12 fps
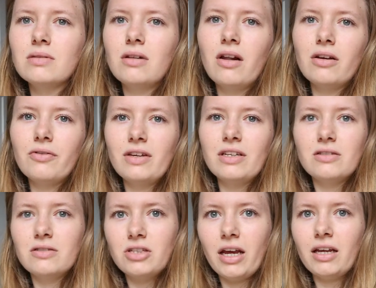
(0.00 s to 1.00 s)
life is
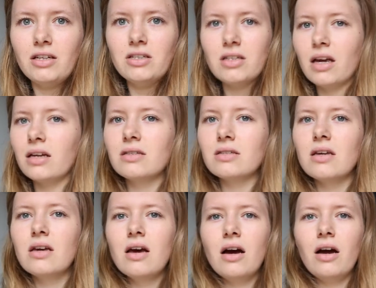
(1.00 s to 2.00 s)
change. And
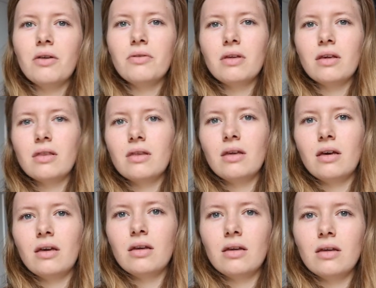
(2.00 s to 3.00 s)
I think that
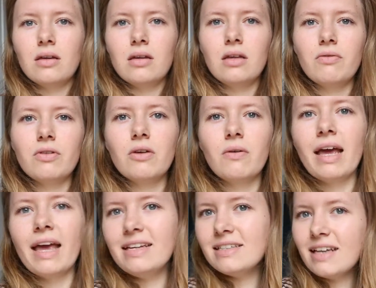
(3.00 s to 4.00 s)
even though I
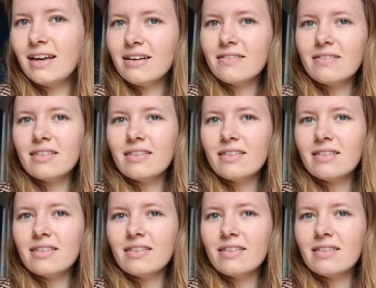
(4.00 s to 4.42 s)
hate it,